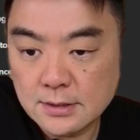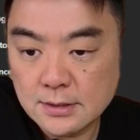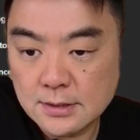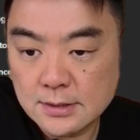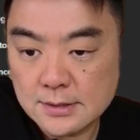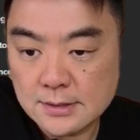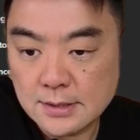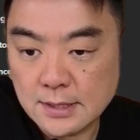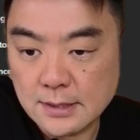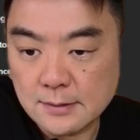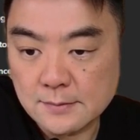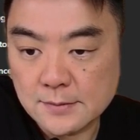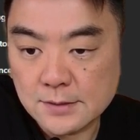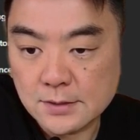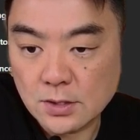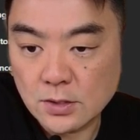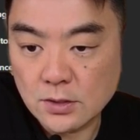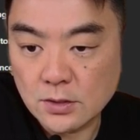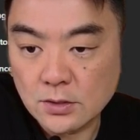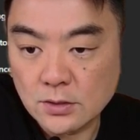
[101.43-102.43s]
same
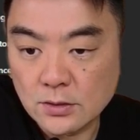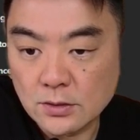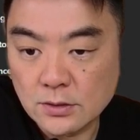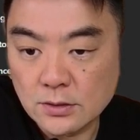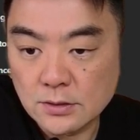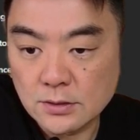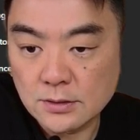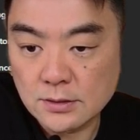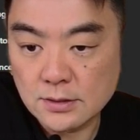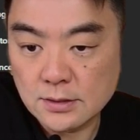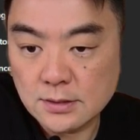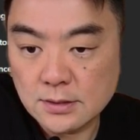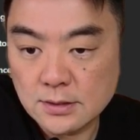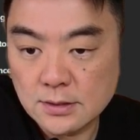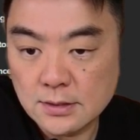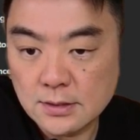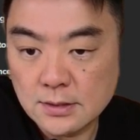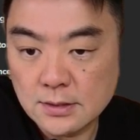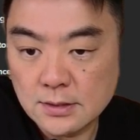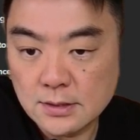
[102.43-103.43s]
zone.
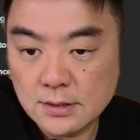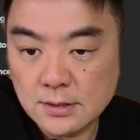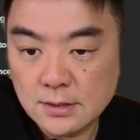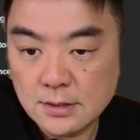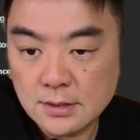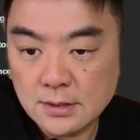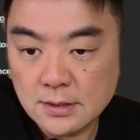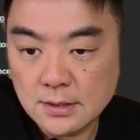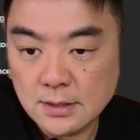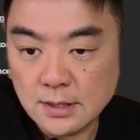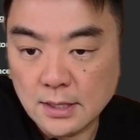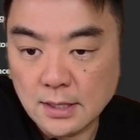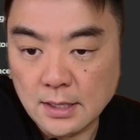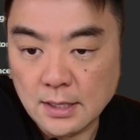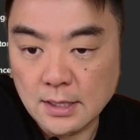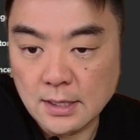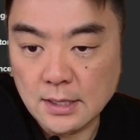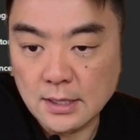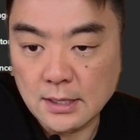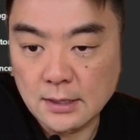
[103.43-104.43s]

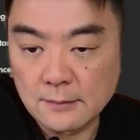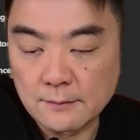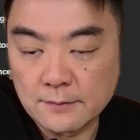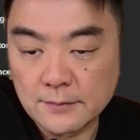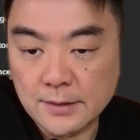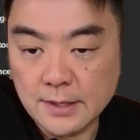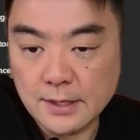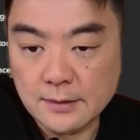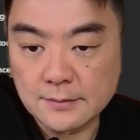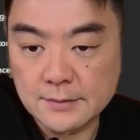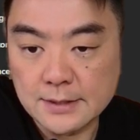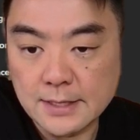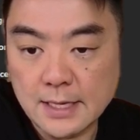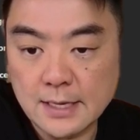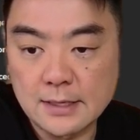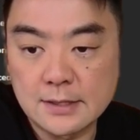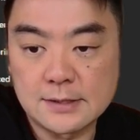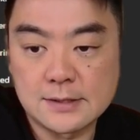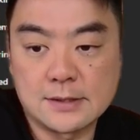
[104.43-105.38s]
Yep, data.